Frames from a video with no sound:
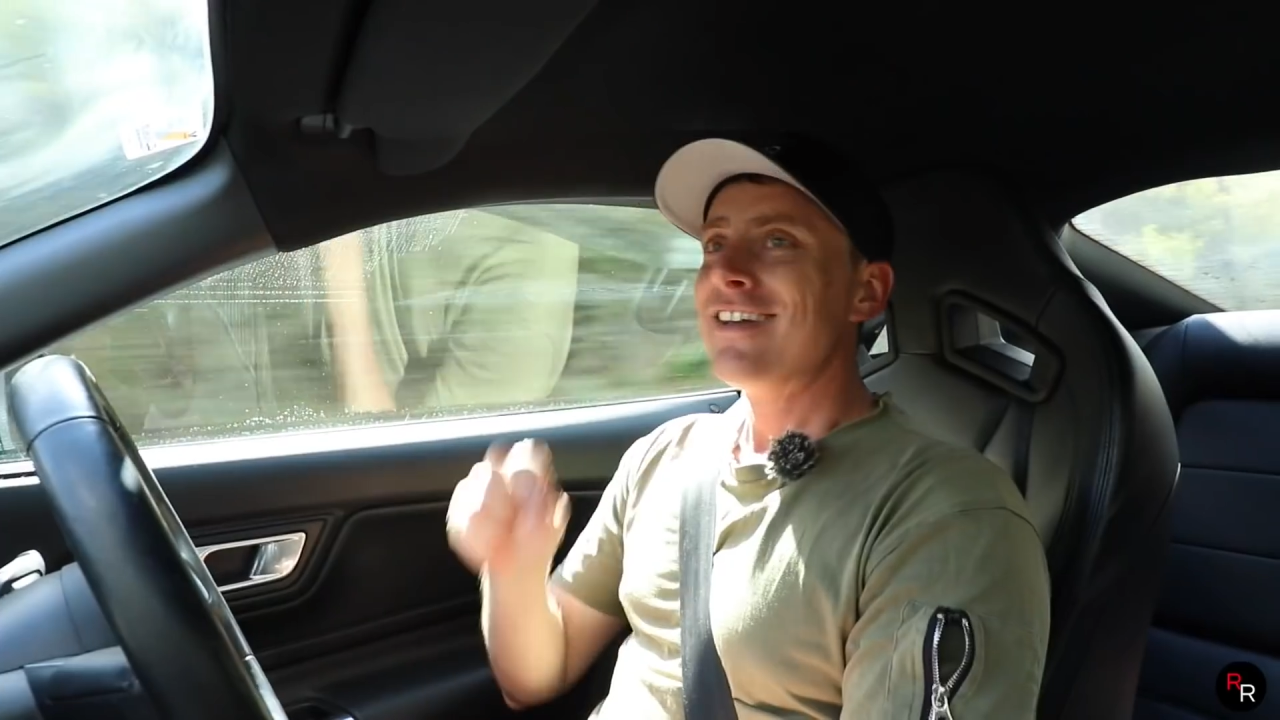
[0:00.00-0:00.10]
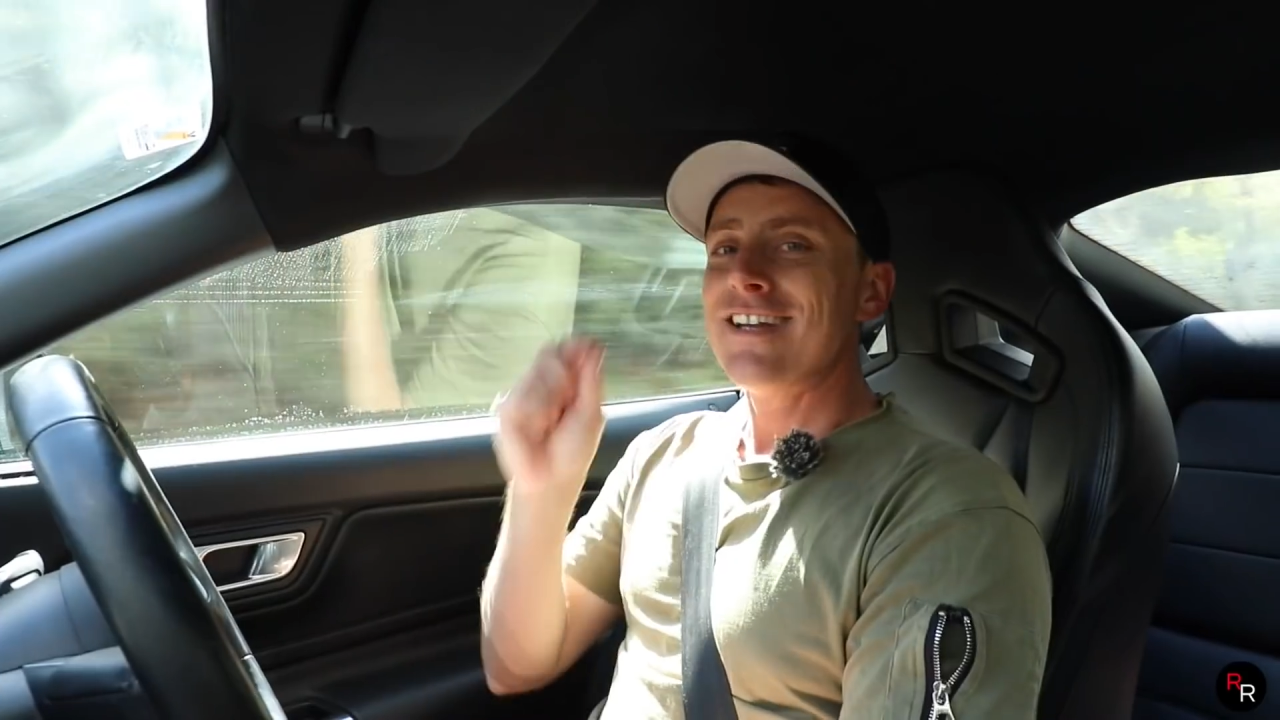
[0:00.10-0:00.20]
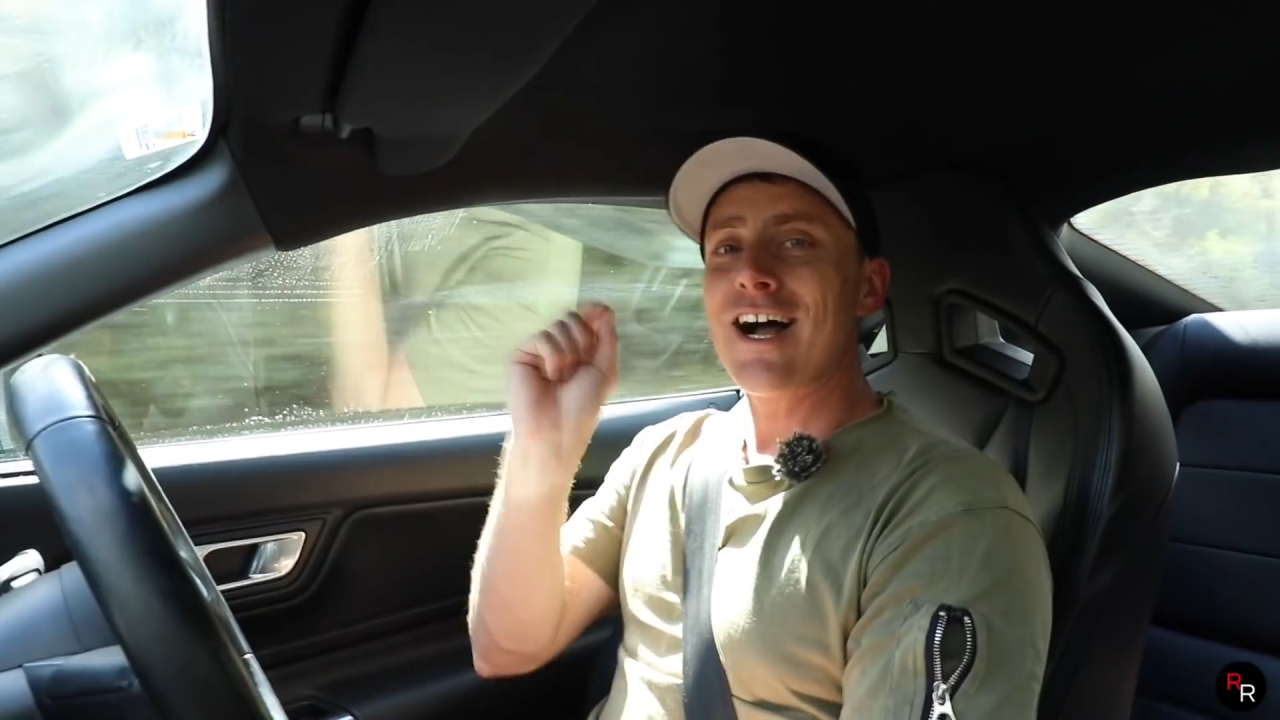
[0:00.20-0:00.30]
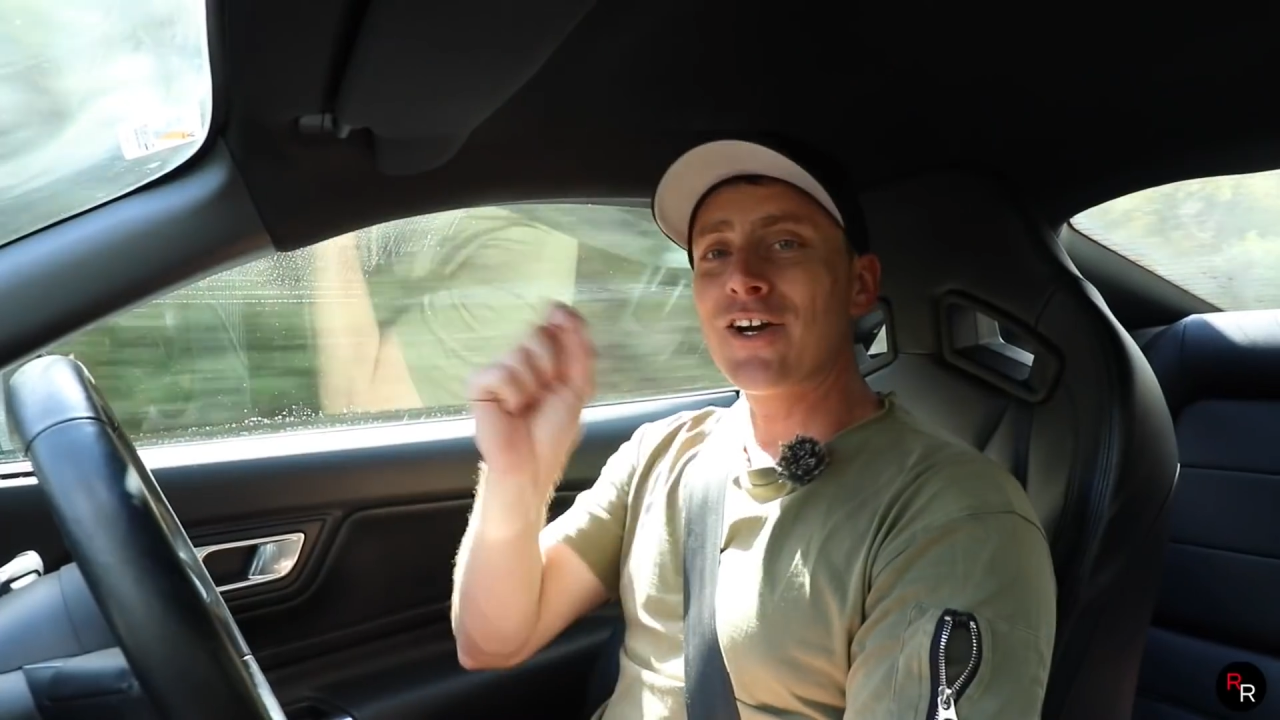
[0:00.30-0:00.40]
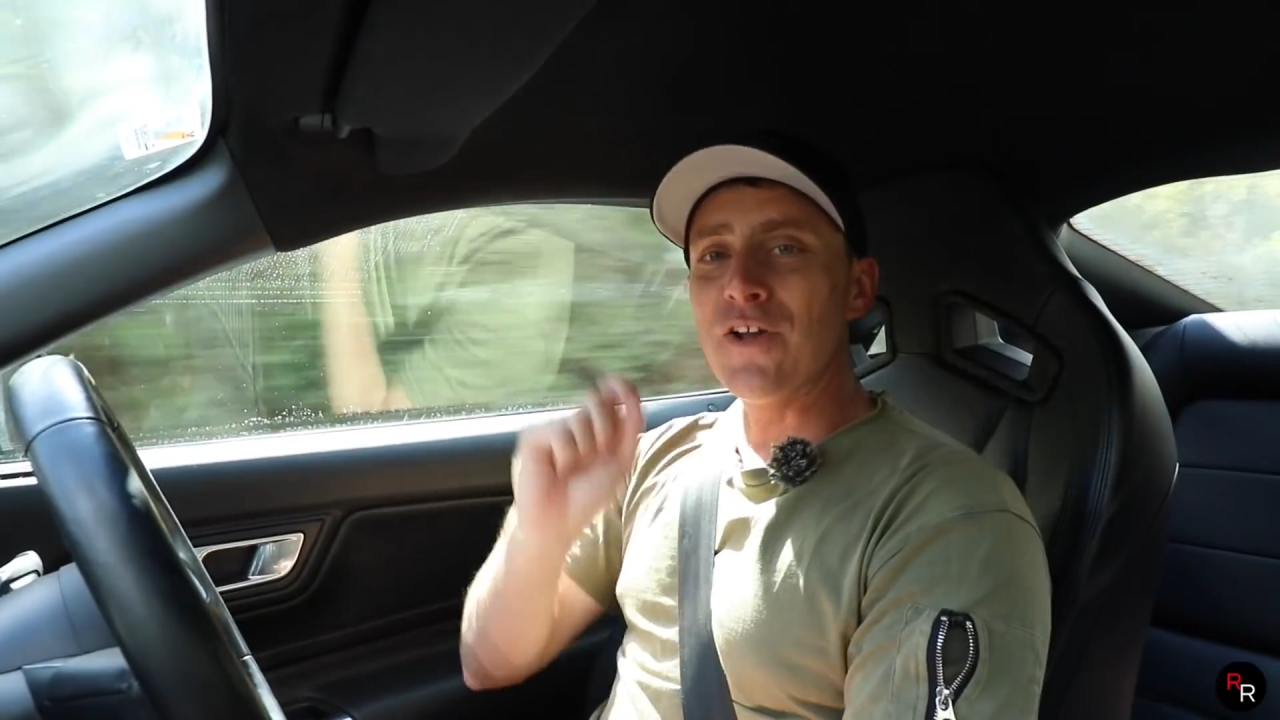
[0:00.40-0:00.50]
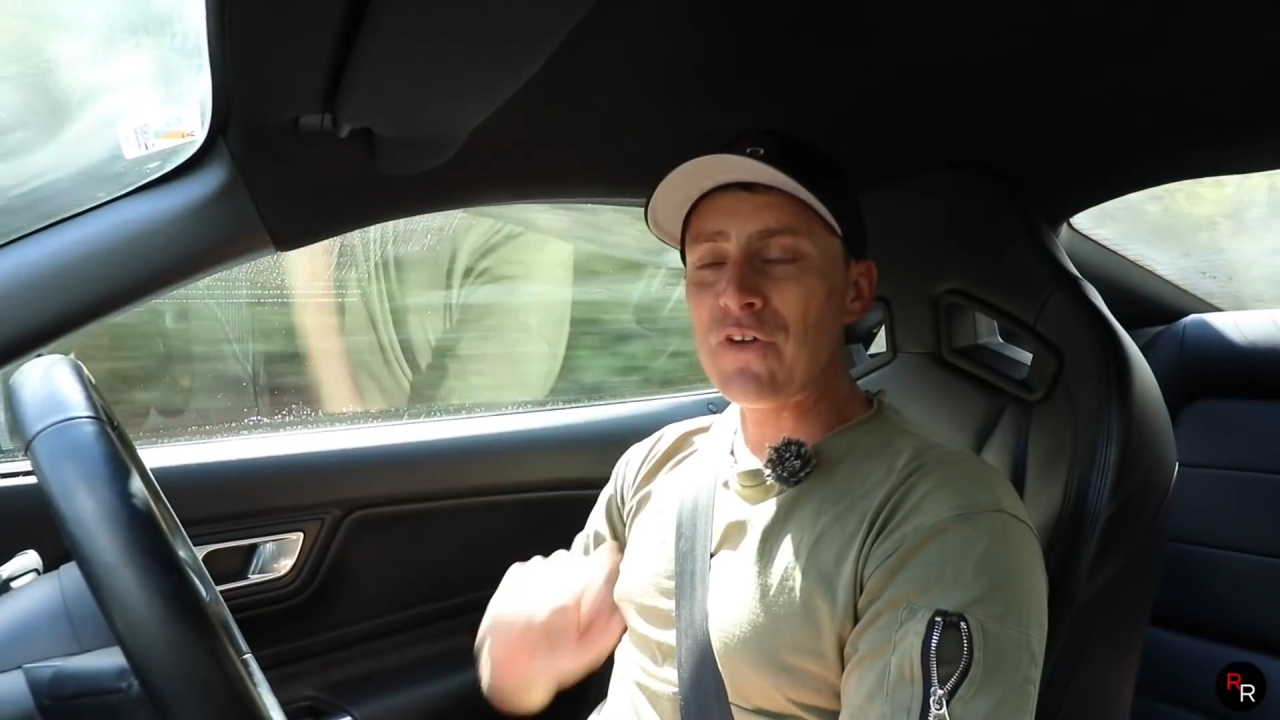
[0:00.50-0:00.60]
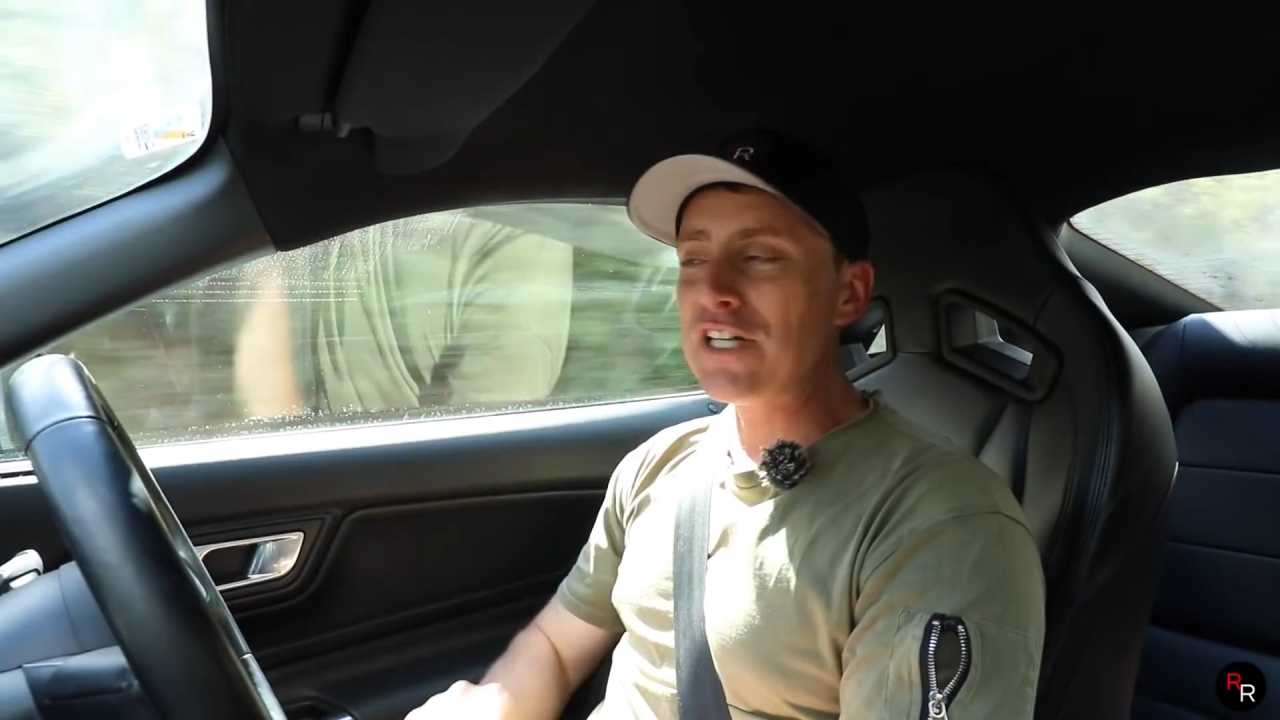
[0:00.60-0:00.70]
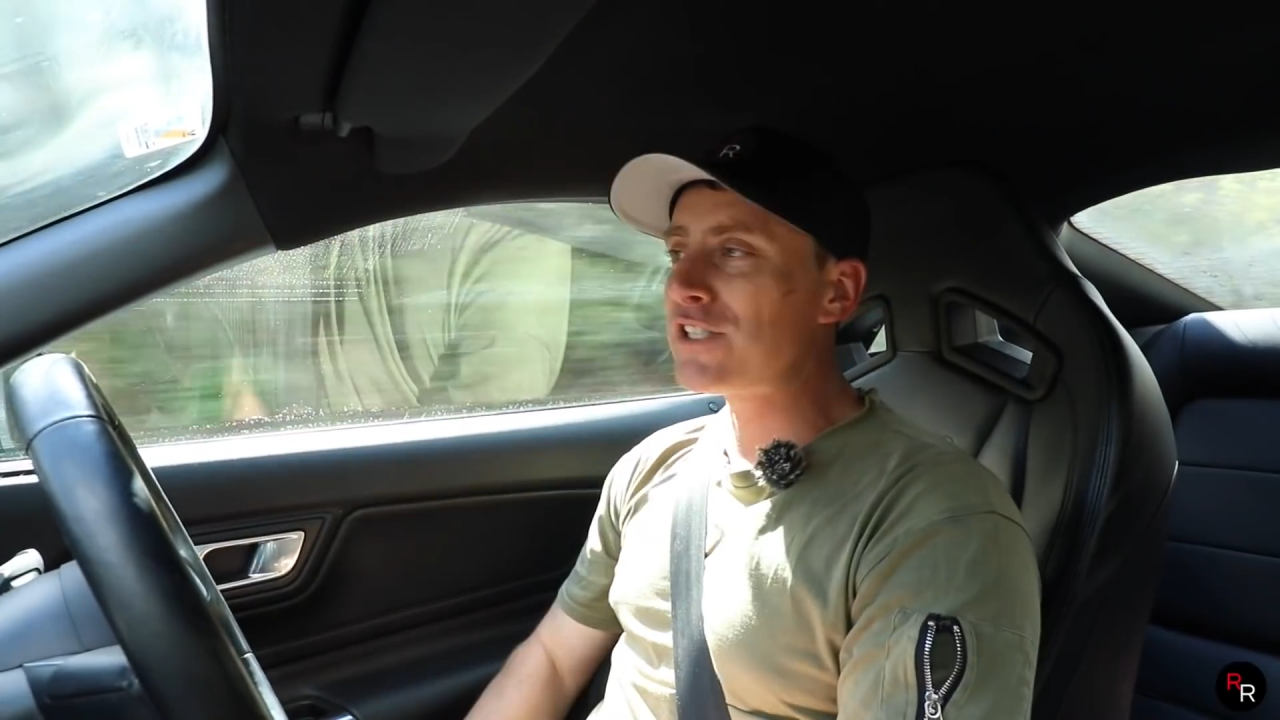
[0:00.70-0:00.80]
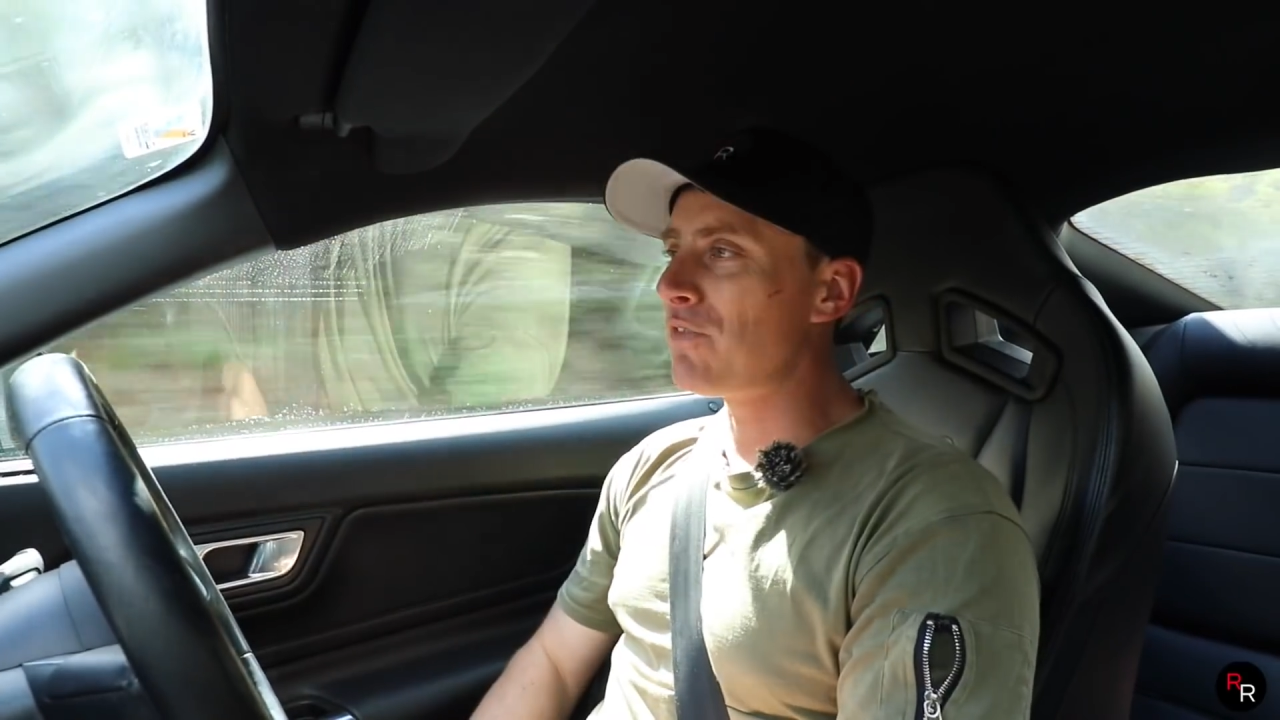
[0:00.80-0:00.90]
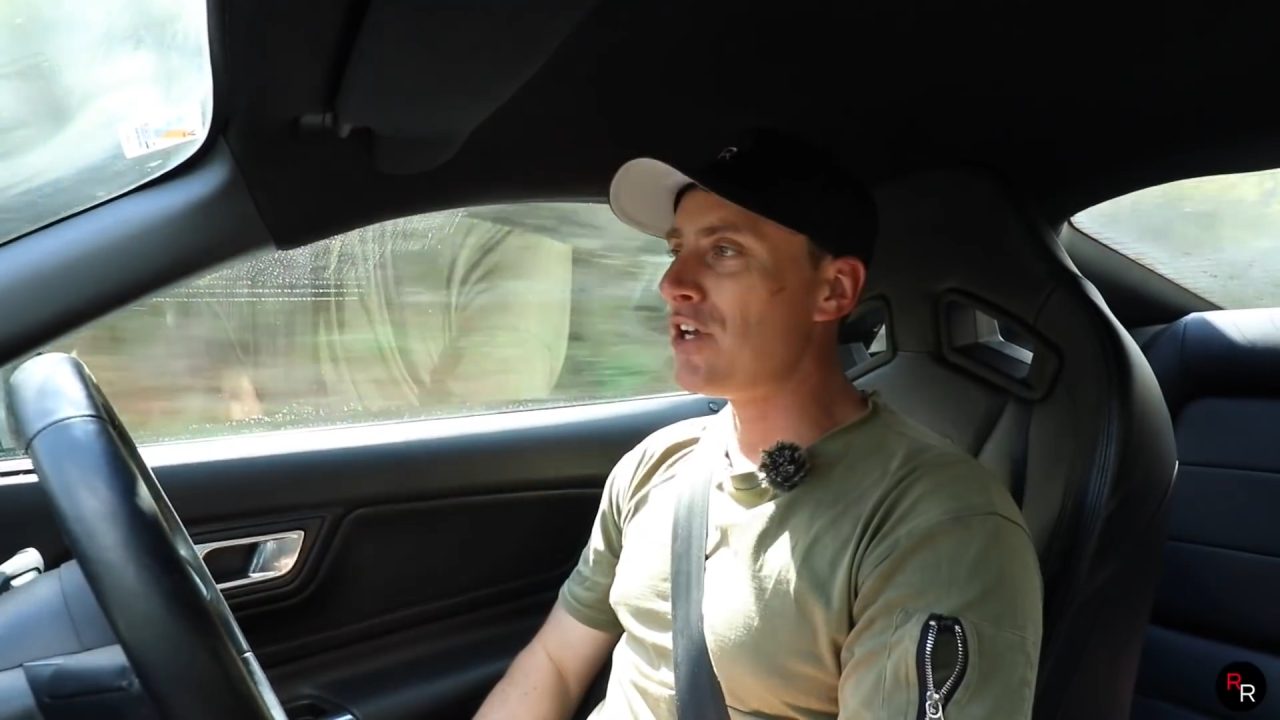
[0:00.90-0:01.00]
Now I'm going to
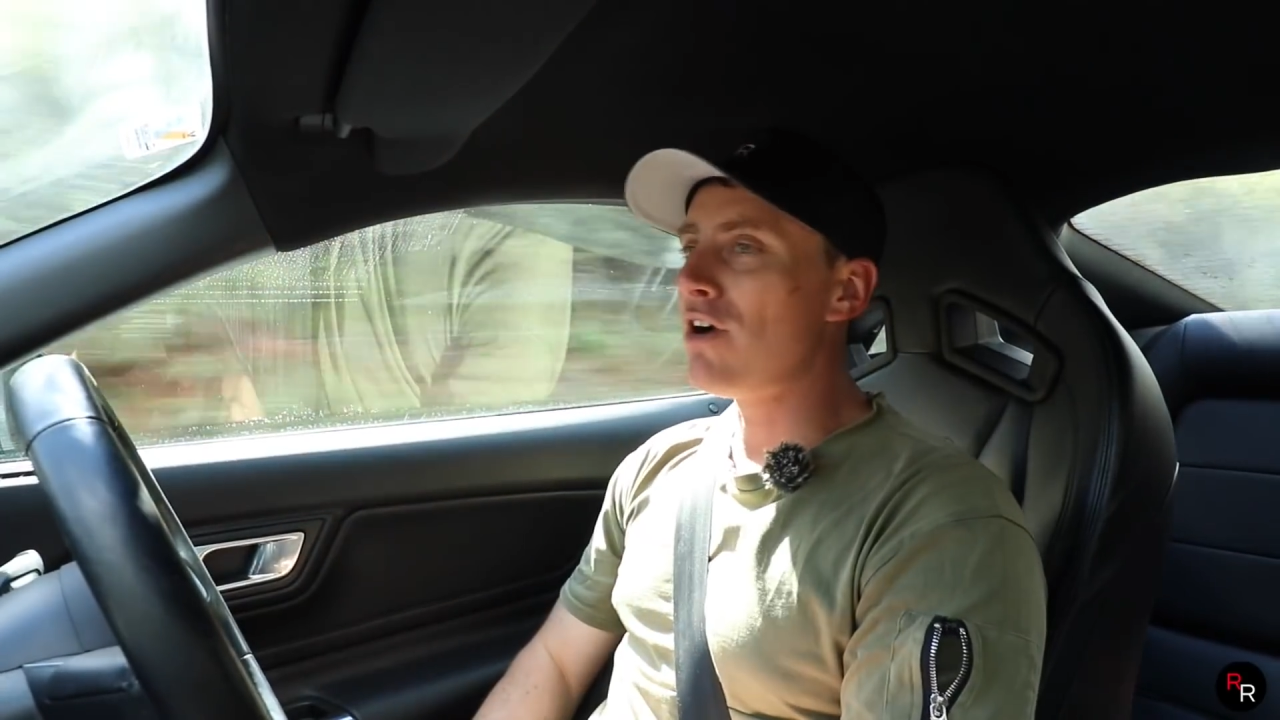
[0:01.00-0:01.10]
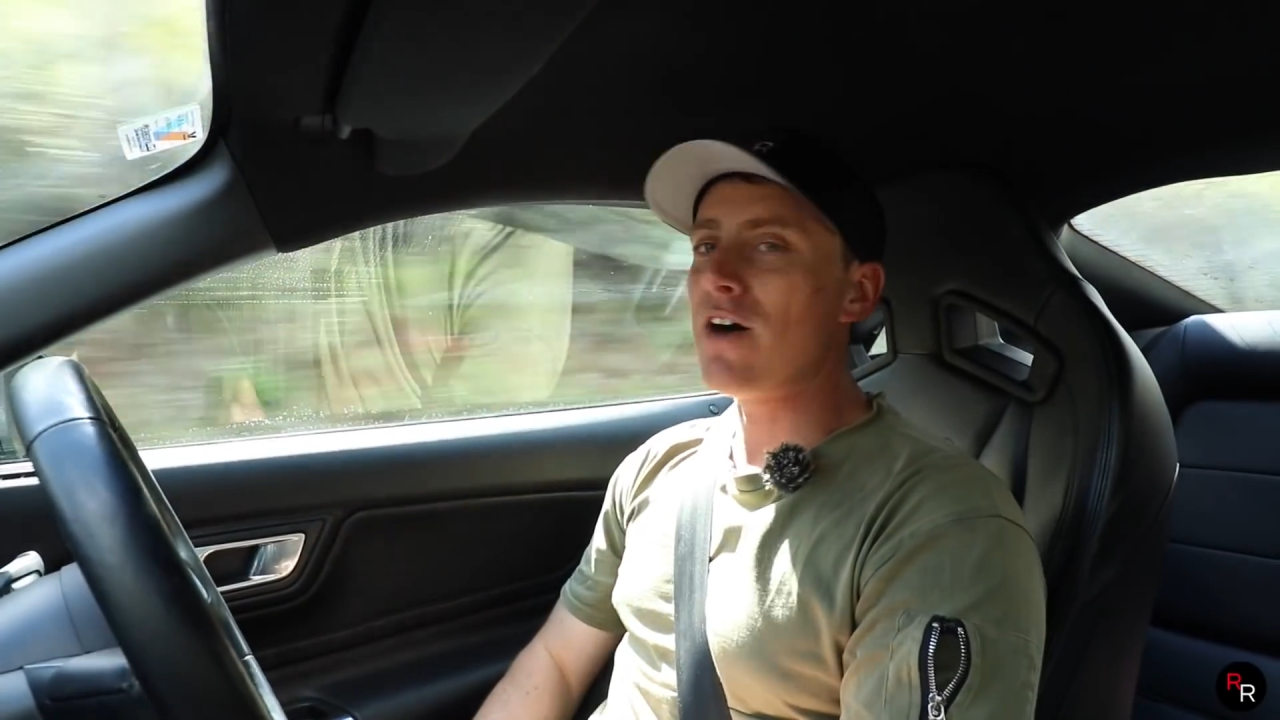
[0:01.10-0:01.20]
finish the video